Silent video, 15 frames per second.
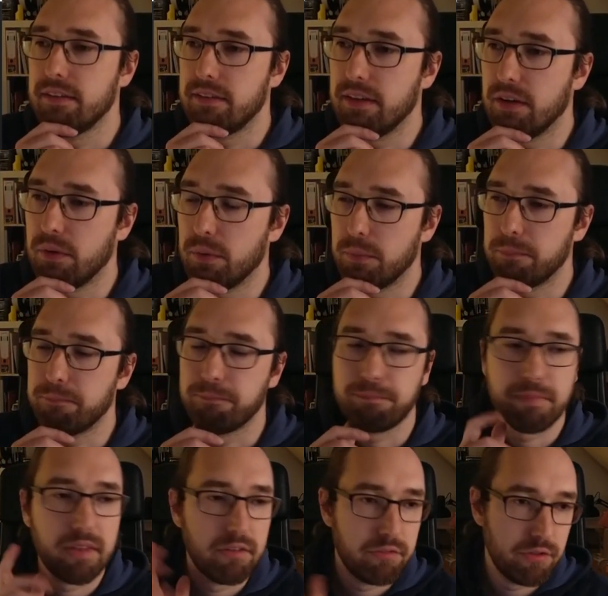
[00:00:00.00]
So
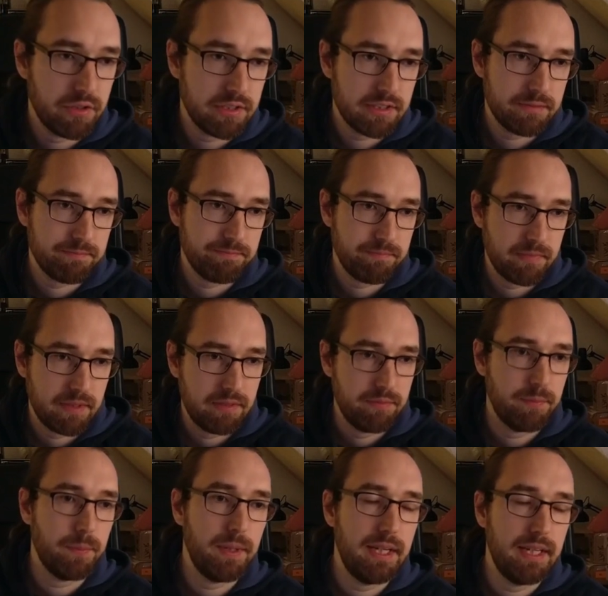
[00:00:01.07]
first
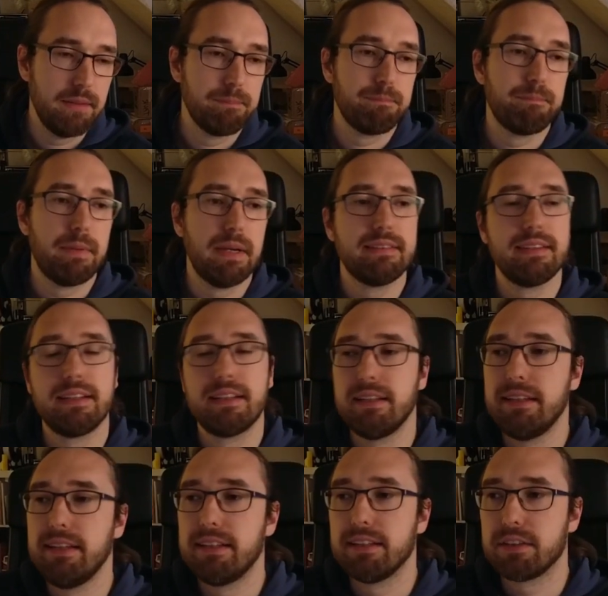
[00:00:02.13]
we basically
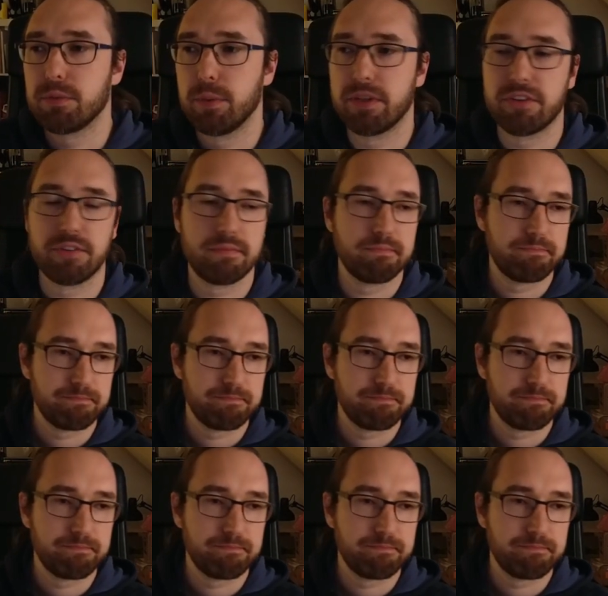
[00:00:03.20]
need a switch,